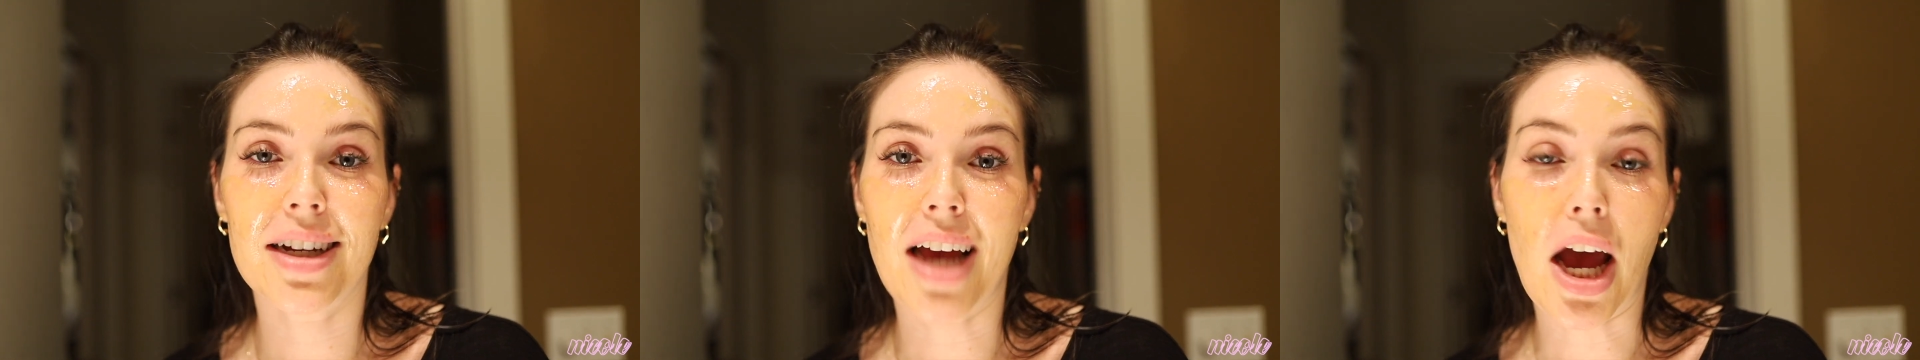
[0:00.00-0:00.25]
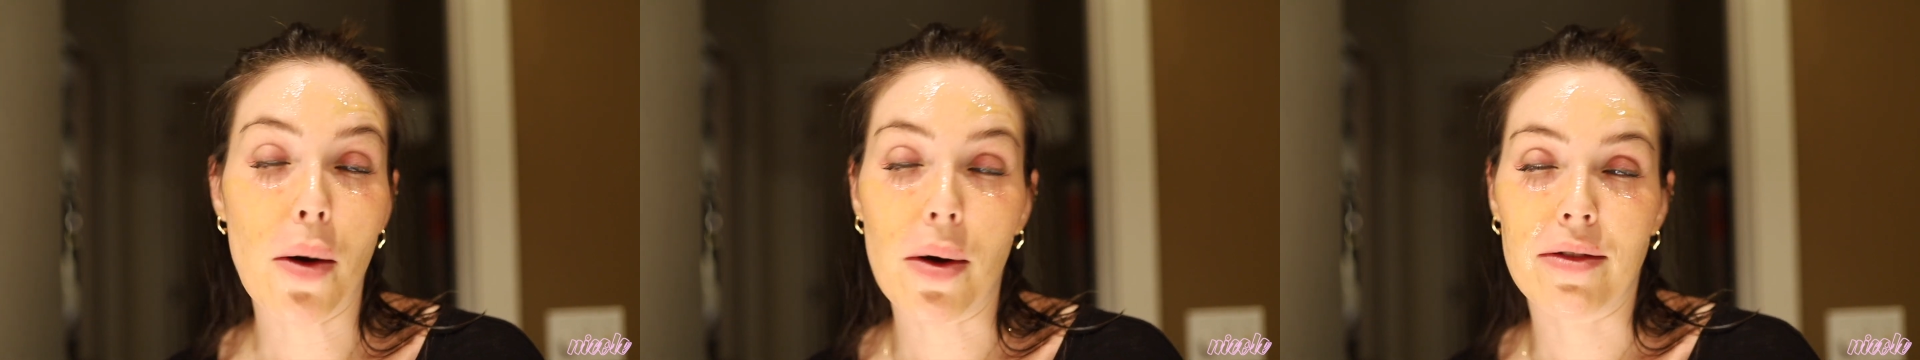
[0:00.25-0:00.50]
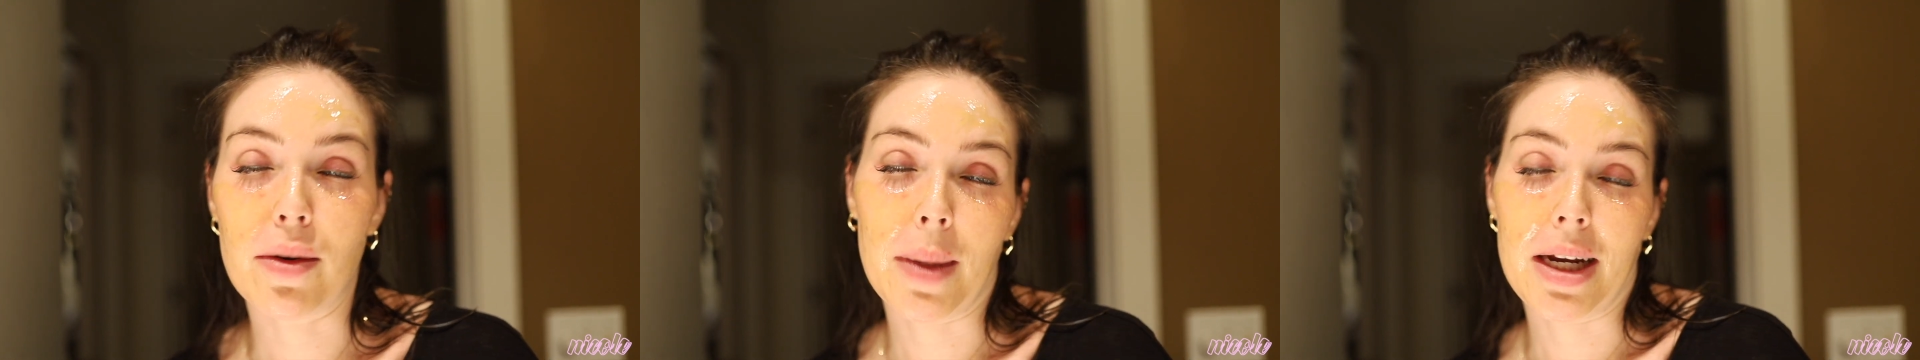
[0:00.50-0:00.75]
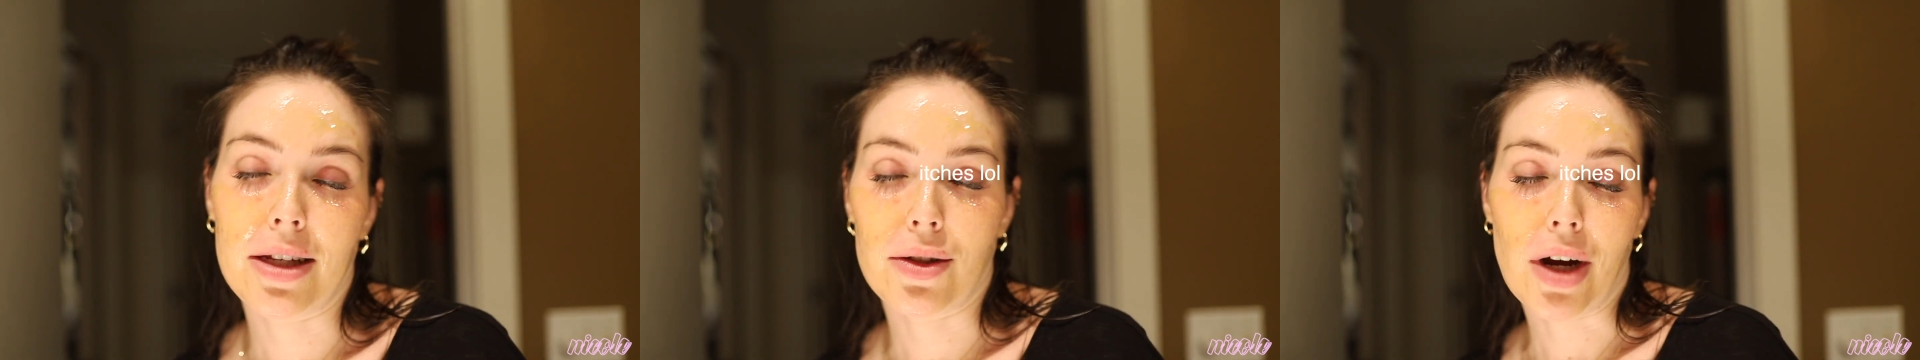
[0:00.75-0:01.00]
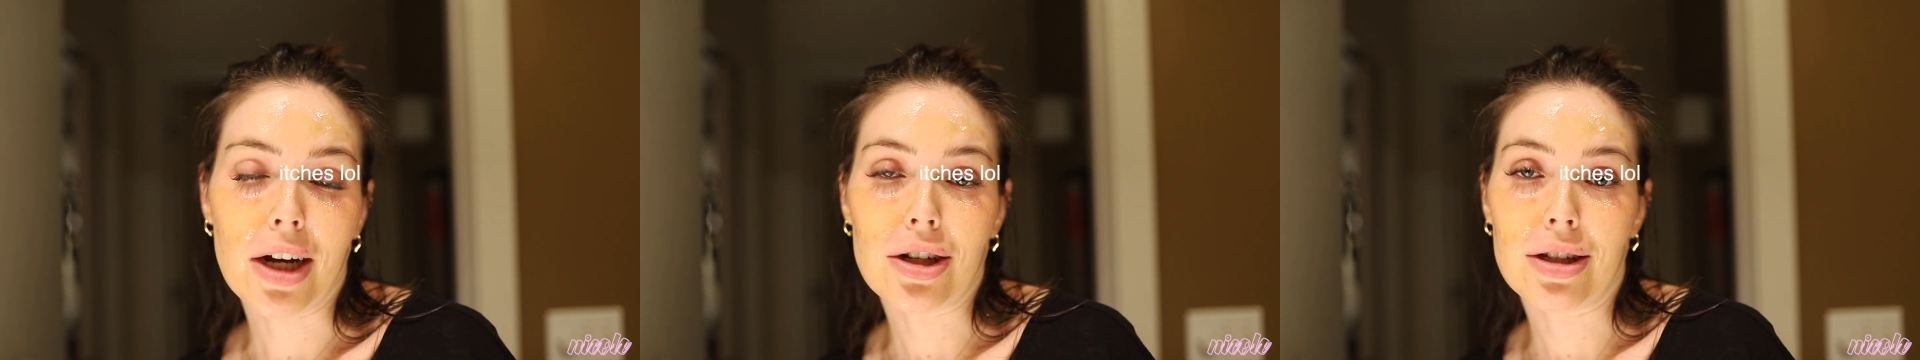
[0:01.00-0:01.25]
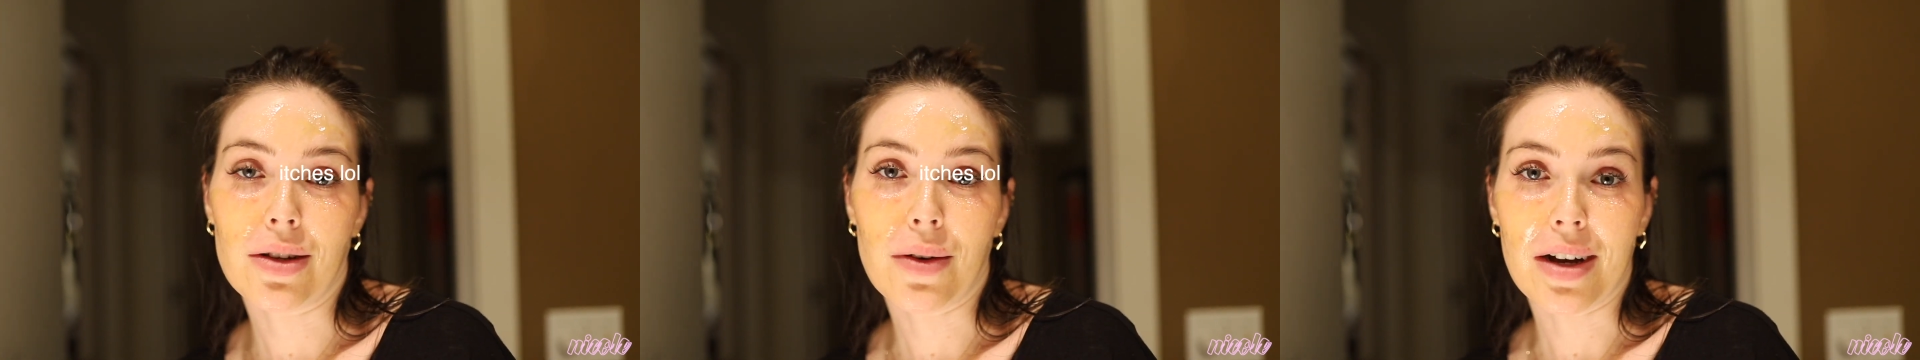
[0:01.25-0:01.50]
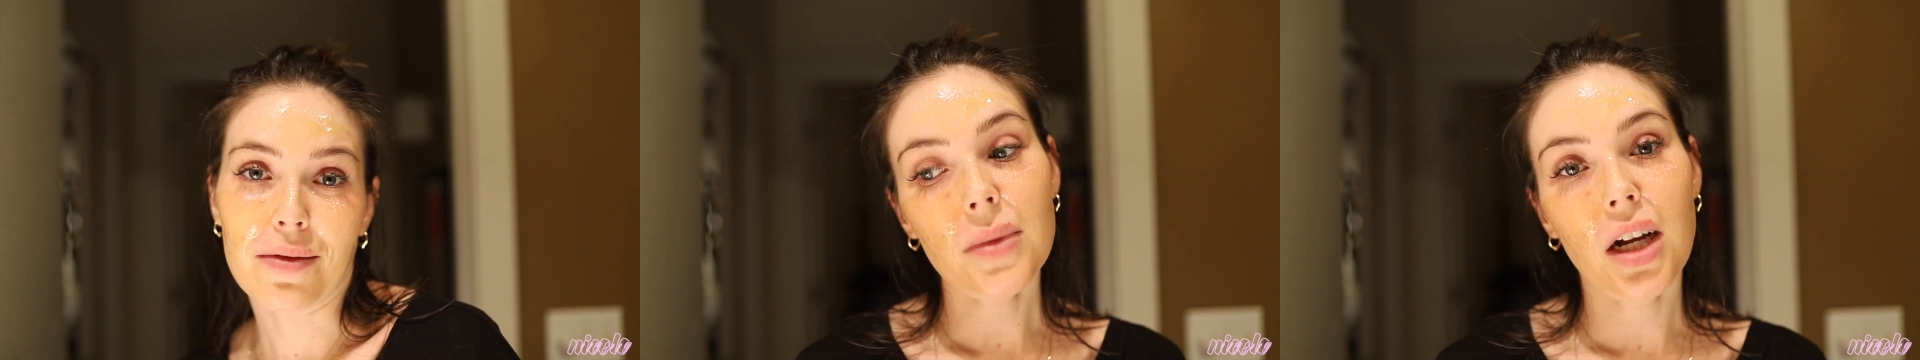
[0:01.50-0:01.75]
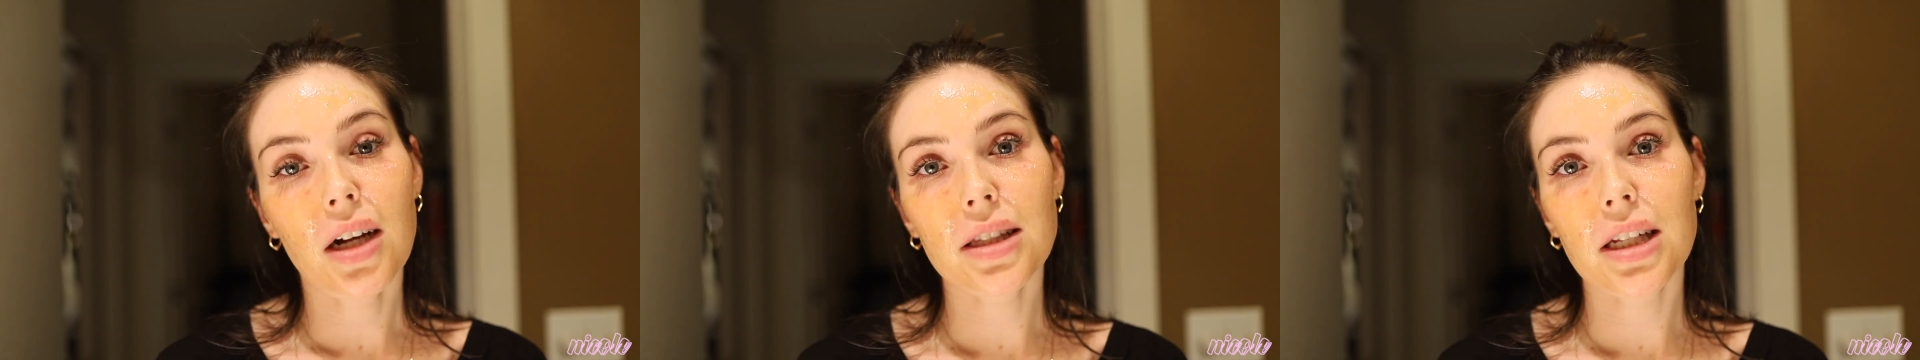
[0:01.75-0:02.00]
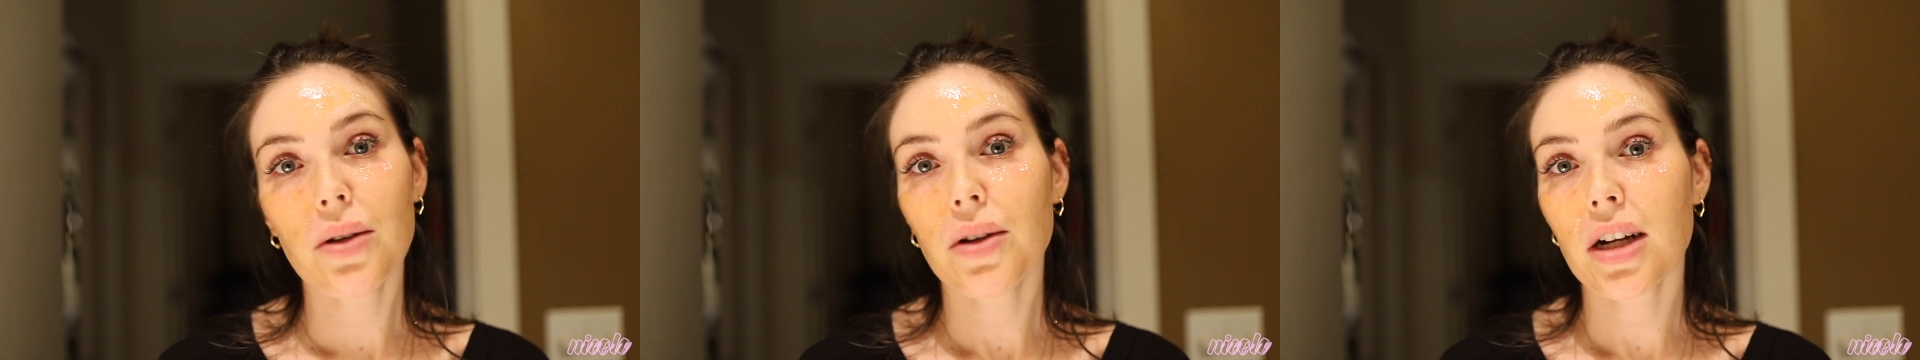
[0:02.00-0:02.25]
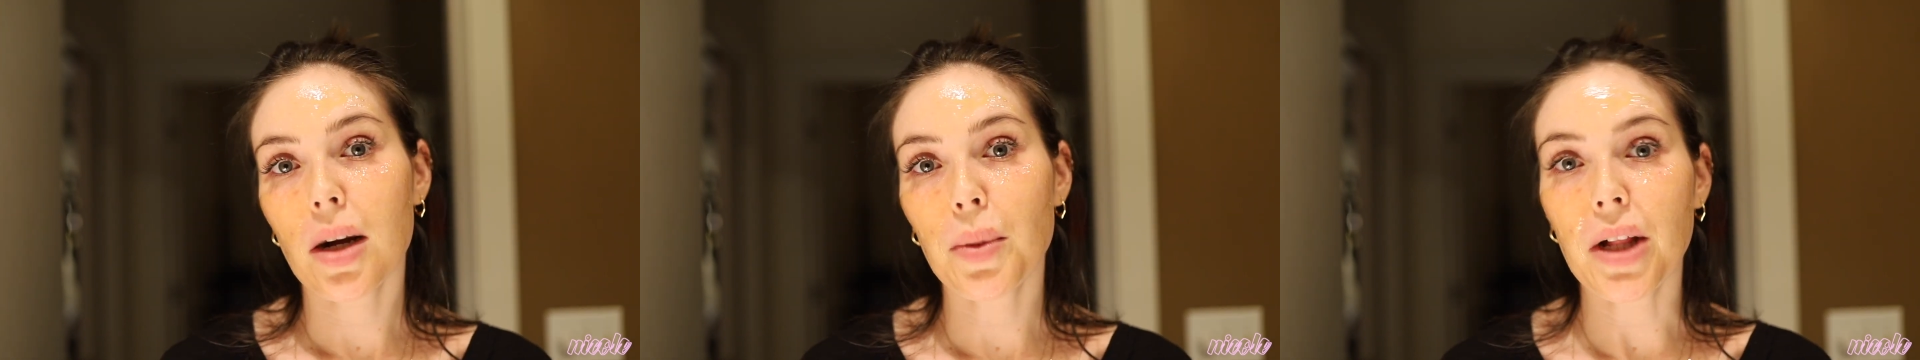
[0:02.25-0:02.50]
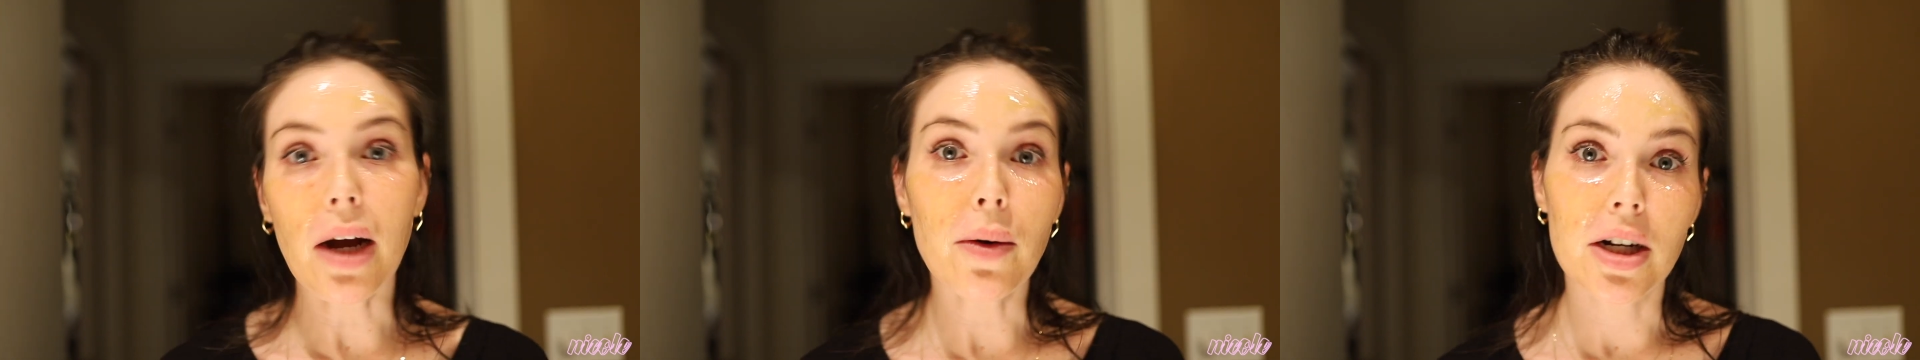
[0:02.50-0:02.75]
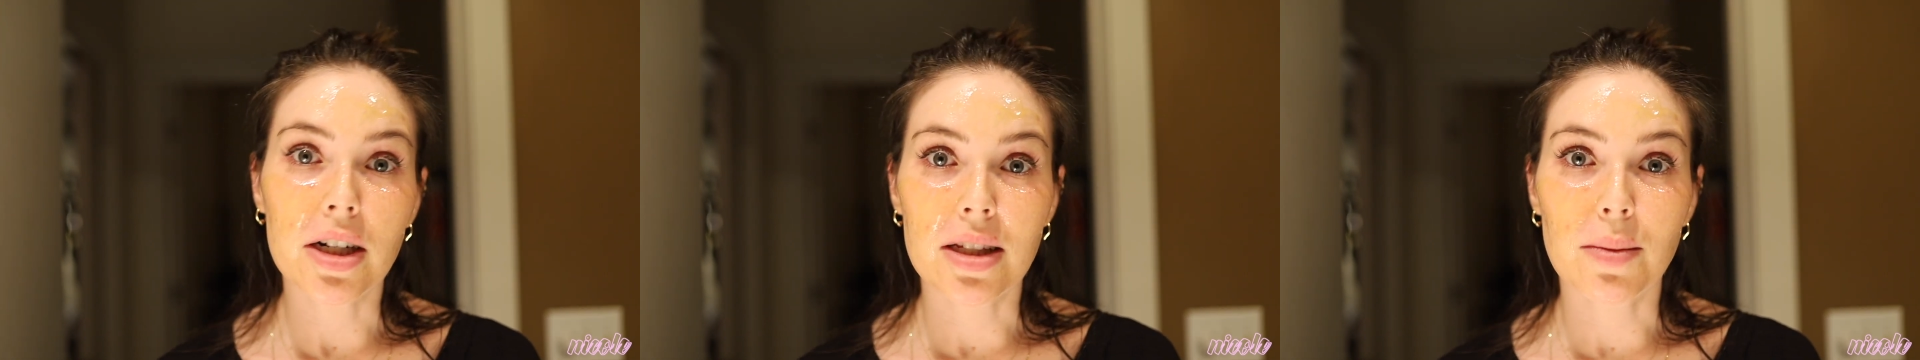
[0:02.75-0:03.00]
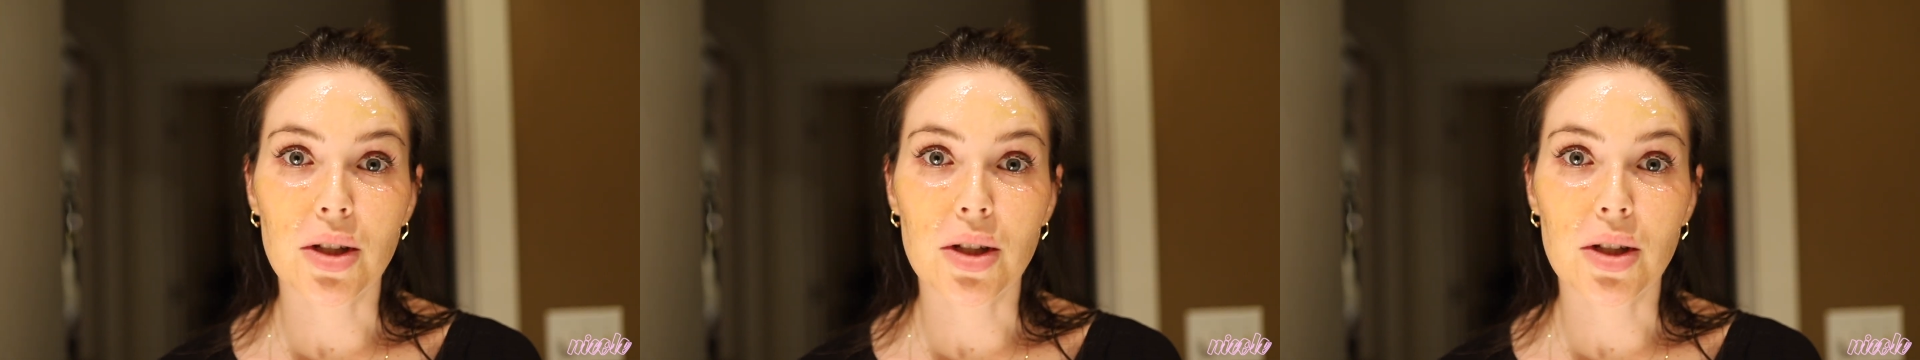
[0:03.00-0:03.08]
however many scratches you have. I'll see you in a couple hours.